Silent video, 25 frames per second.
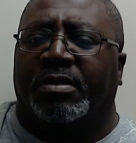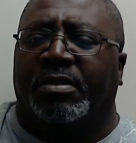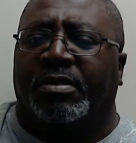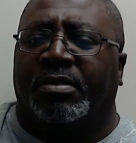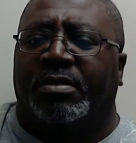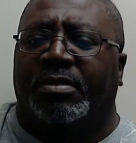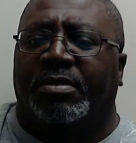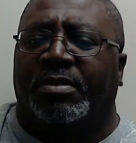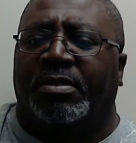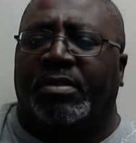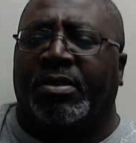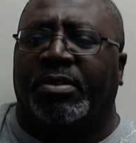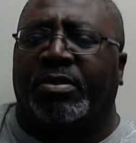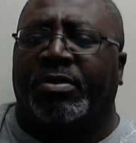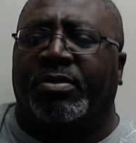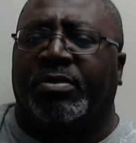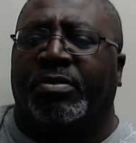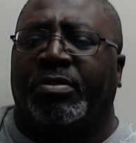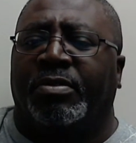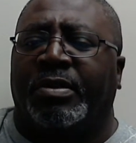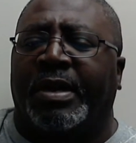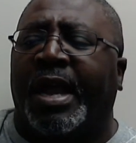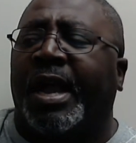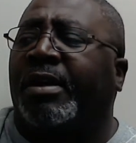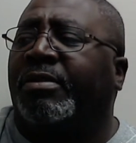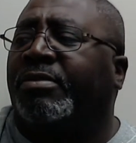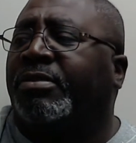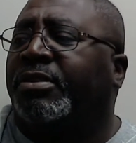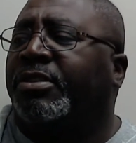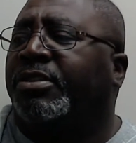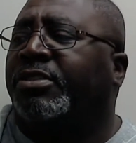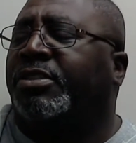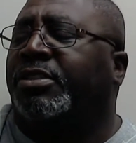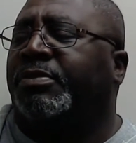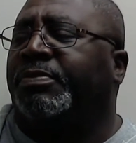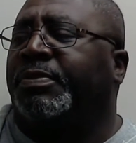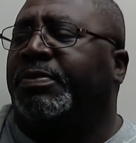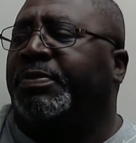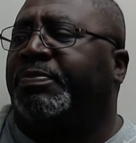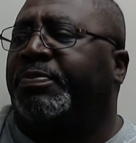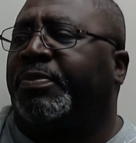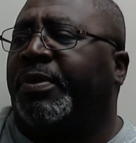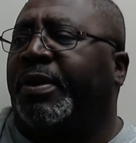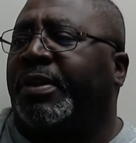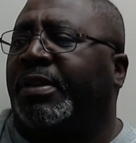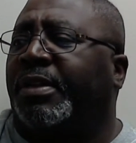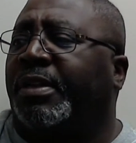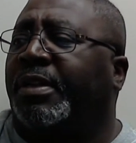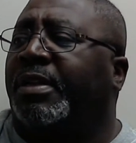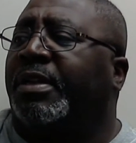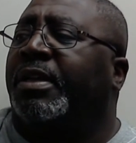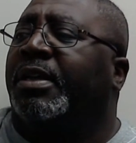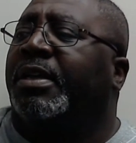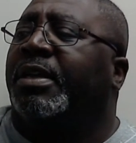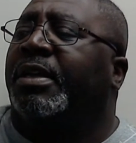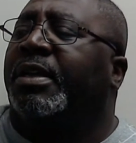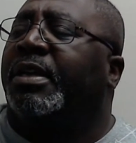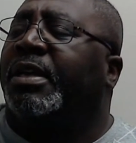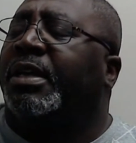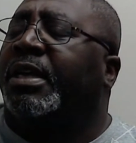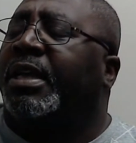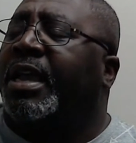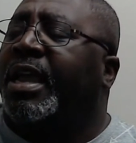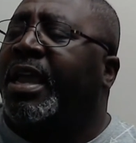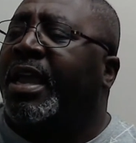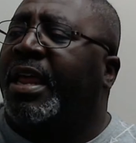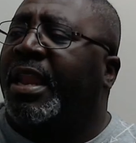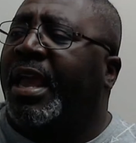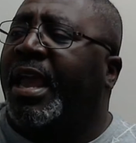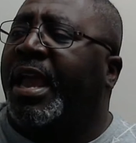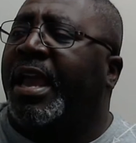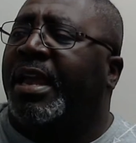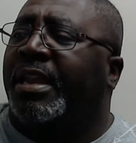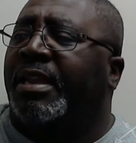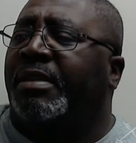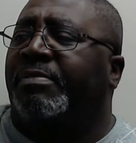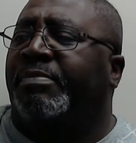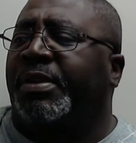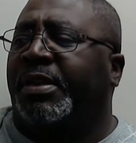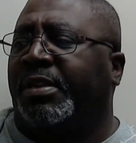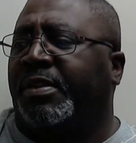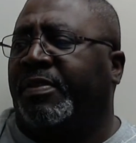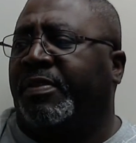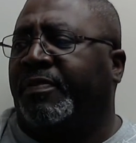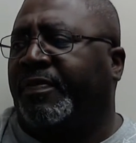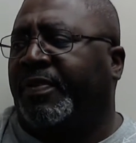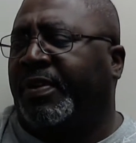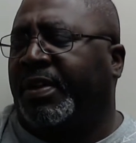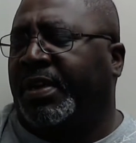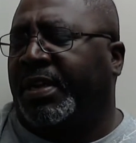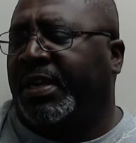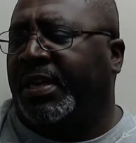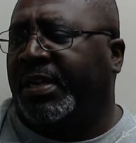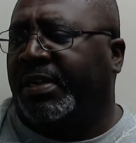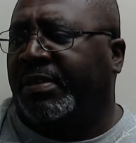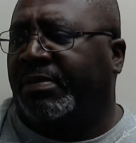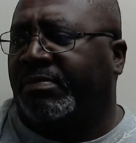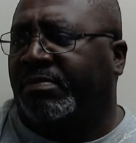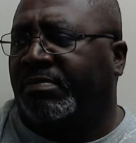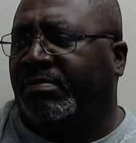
so how could she be pregnant it had to be divine